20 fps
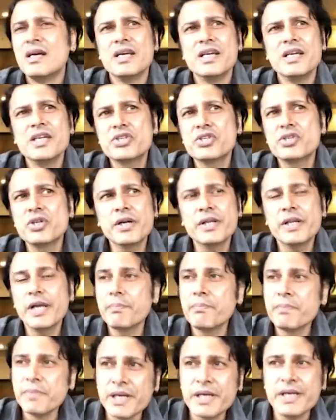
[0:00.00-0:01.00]
it's not
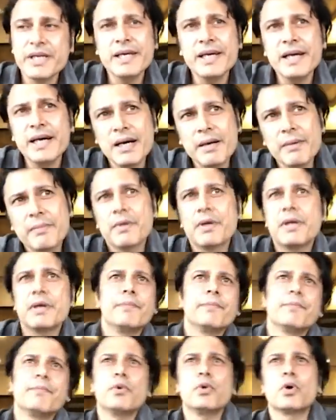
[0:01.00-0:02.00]
that media,
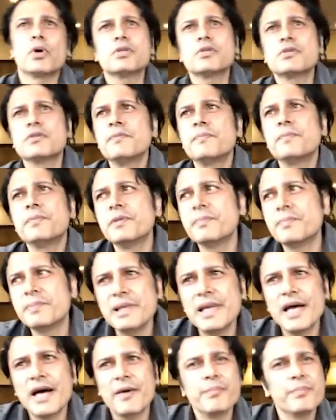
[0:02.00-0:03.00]
lots of
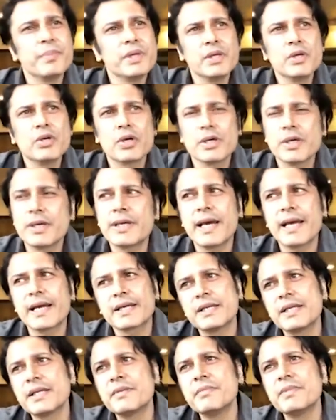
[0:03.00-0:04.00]
people have been
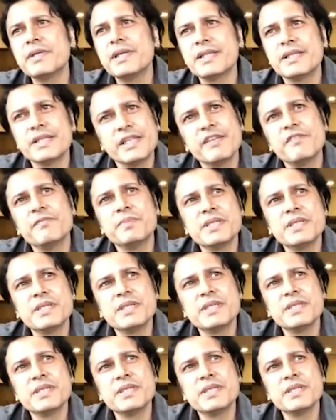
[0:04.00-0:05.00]
contacting me and they've
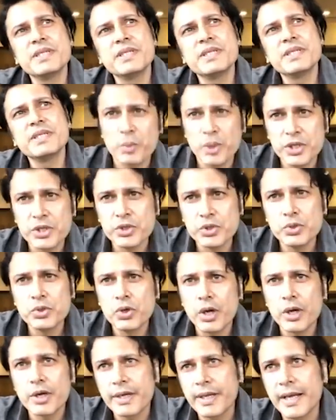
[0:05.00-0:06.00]
been saying, like when you
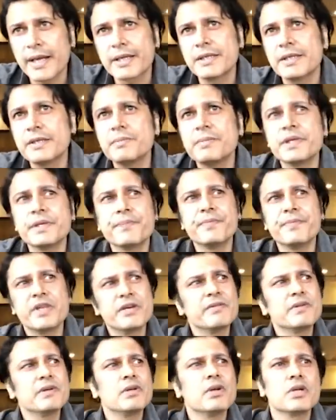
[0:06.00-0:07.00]
contacted me,
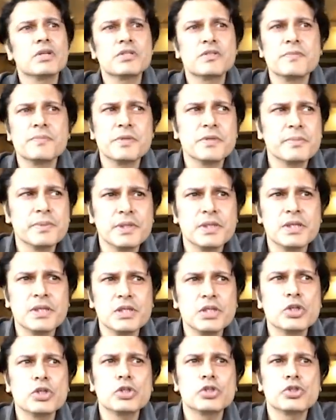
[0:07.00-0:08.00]
there were lots of people
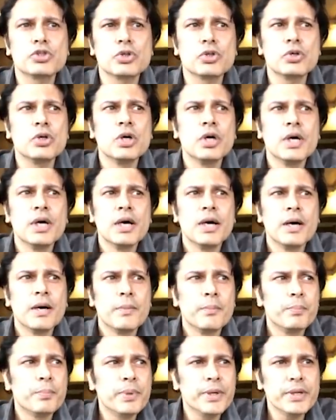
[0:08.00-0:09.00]
earlier also,
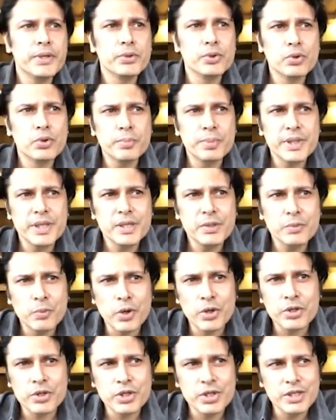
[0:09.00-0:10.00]
but nobody
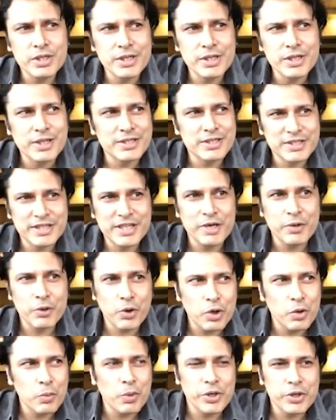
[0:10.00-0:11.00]
wanted, they
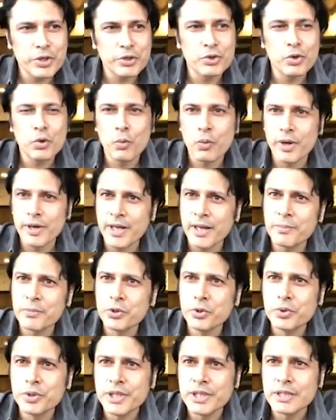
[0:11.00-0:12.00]
all wanted to know what
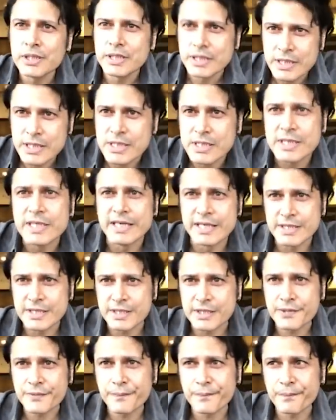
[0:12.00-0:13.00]
I'm doing these
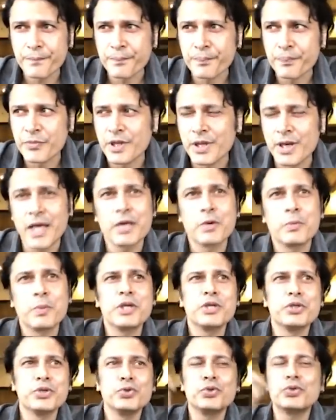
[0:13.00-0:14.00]
days. Like
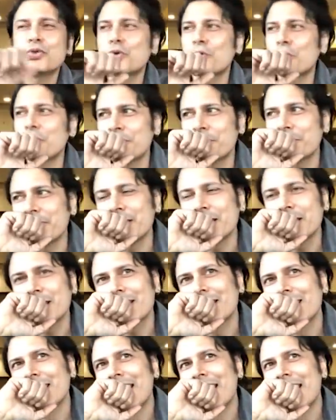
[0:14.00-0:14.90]
when you told me,